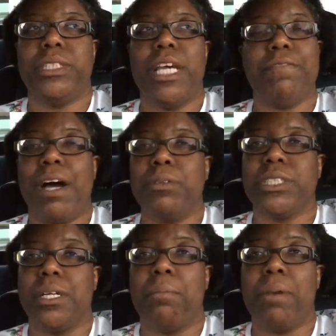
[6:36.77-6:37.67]
say if I
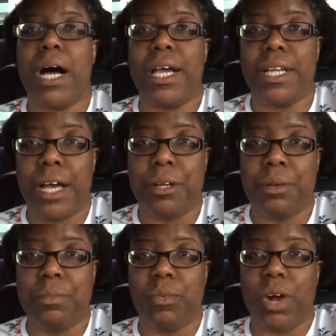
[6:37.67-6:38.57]
was going to buy an
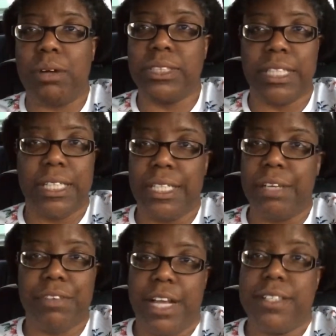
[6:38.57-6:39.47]
item where I was going to
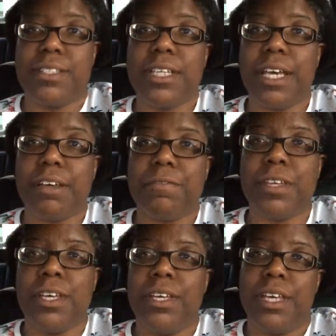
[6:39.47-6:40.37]
give it as a
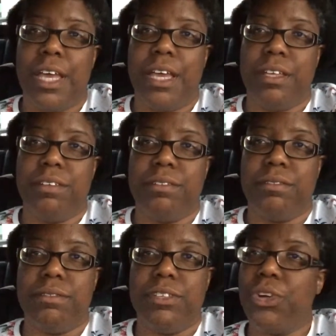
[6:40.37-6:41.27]
gift,
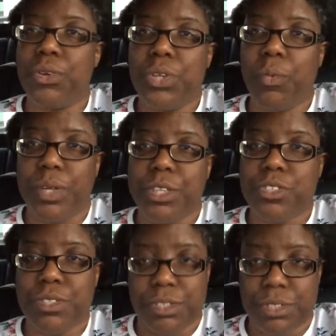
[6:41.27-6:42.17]
and you want the
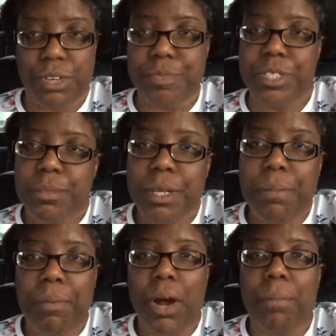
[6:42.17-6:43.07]
description to be
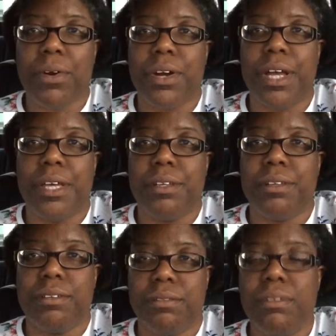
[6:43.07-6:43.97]
proper
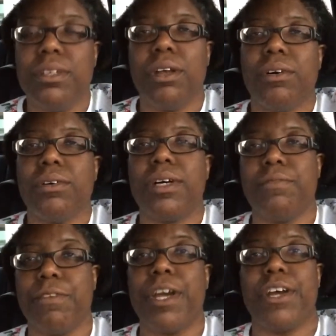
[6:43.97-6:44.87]
and
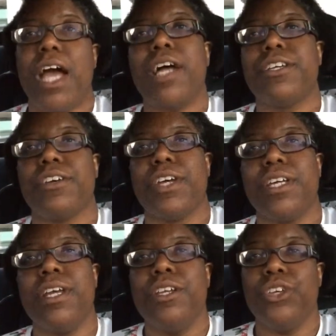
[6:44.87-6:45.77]
very
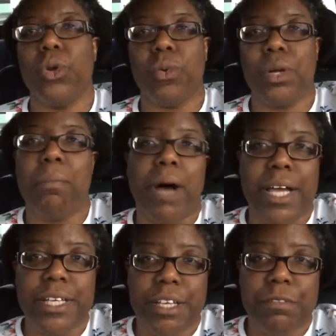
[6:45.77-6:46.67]
accurate. You don't want to
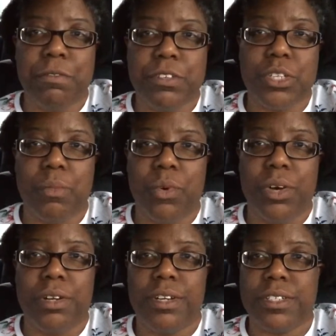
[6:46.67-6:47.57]
buy a gift for
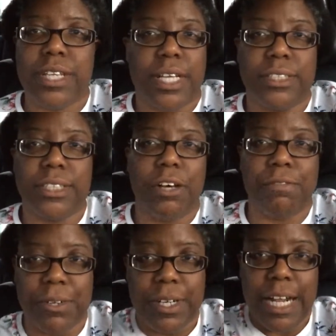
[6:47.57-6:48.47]
someone and it's like a cell
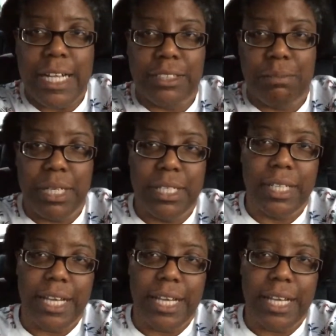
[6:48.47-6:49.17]
phone and it has a big